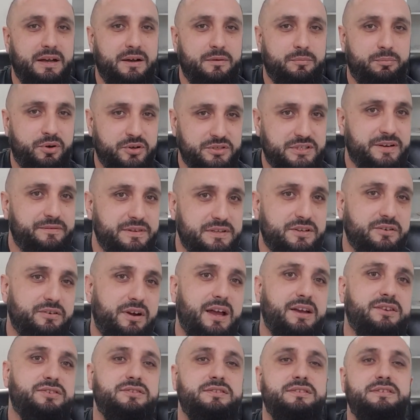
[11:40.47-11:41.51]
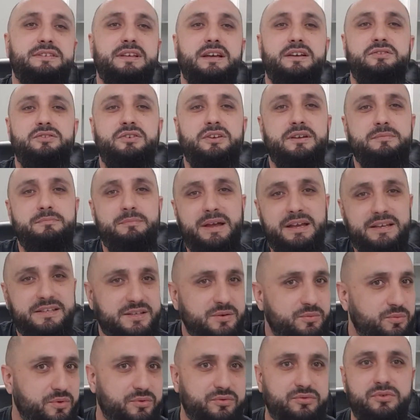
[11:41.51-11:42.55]
positive interactions, that you can make
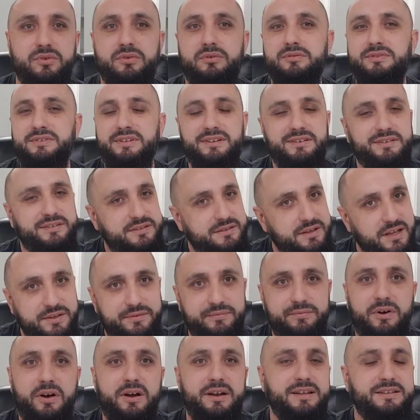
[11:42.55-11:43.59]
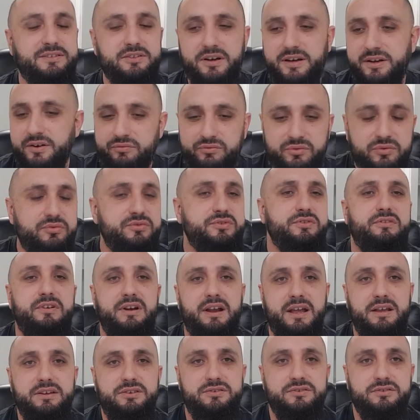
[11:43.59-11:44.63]
some withdrawals, and it's fine. It's not going to ruin your
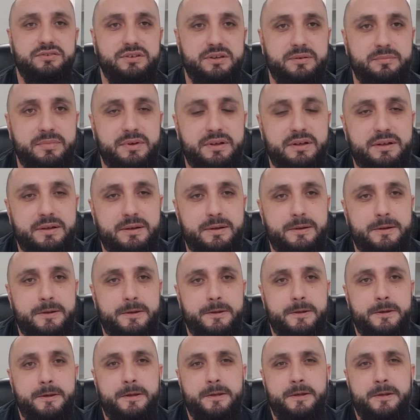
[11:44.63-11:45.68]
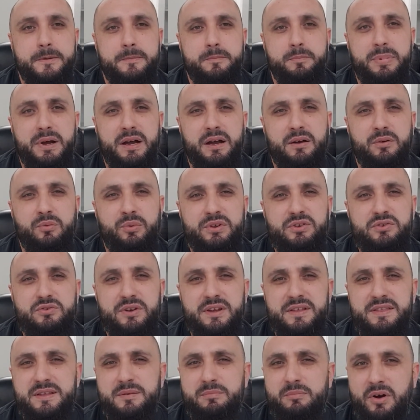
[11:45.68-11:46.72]
relationship. But when you're
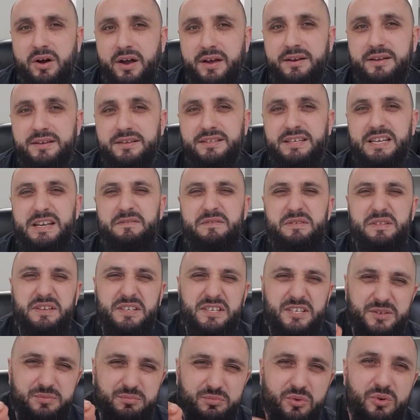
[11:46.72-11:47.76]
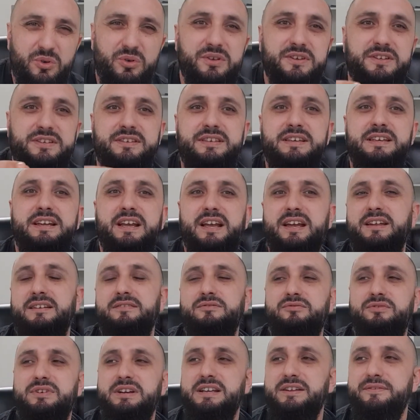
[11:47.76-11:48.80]
in the minus, even the smallest thing
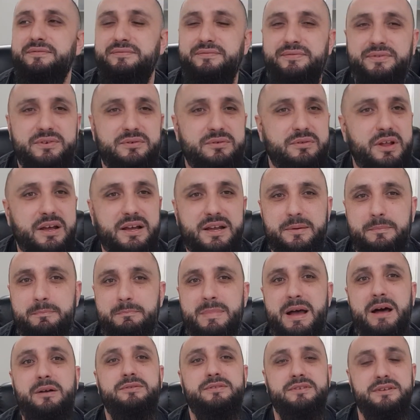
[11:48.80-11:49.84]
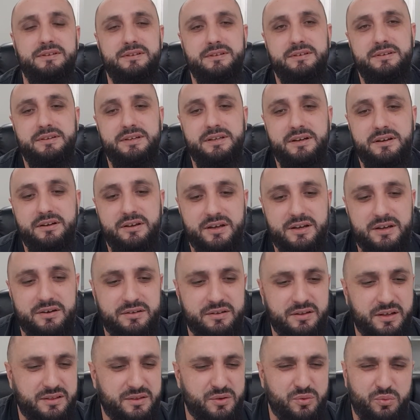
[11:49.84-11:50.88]
can really feel like a mountain,
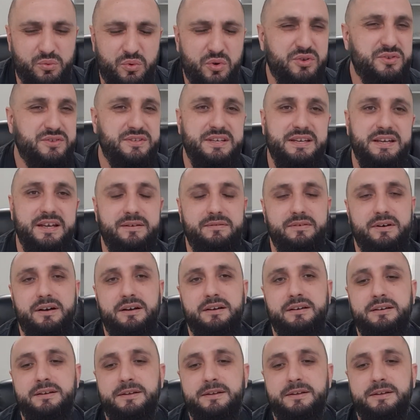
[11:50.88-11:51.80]
like the worst thing ever.